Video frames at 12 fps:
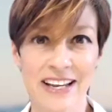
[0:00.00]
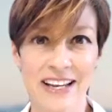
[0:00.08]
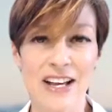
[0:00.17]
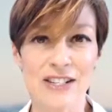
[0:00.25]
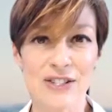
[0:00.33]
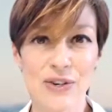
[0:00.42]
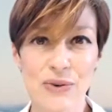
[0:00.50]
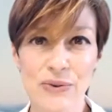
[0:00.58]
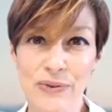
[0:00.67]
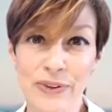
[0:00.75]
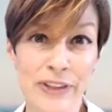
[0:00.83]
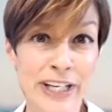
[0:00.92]
So
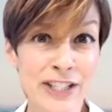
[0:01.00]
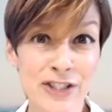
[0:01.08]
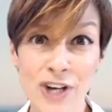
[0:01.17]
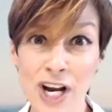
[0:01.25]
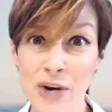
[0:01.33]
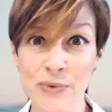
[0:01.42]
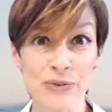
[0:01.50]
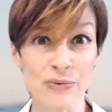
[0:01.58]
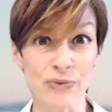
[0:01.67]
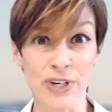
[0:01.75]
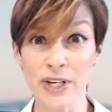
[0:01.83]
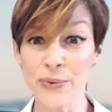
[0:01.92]
let's start with
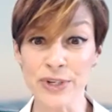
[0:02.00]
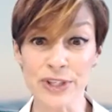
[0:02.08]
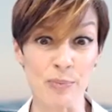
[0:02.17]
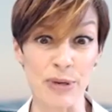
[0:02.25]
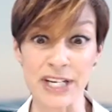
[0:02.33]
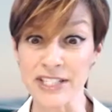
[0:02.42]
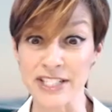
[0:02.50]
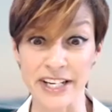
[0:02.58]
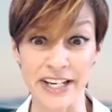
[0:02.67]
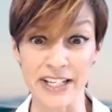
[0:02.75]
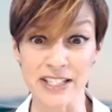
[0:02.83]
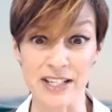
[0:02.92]
the
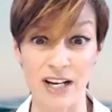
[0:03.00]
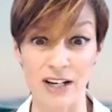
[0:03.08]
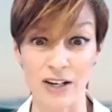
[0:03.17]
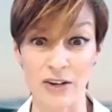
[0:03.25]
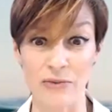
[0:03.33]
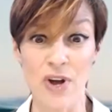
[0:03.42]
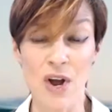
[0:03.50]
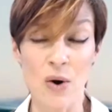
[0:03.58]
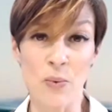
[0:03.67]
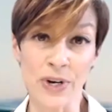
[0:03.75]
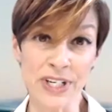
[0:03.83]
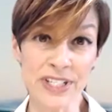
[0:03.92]
basics of what
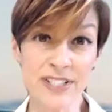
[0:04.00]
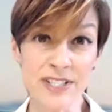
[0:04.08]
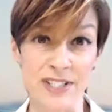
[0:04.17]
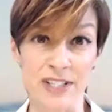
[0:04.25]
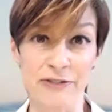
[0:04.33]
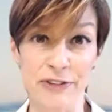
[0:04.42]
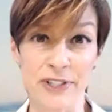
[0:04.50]
is the difference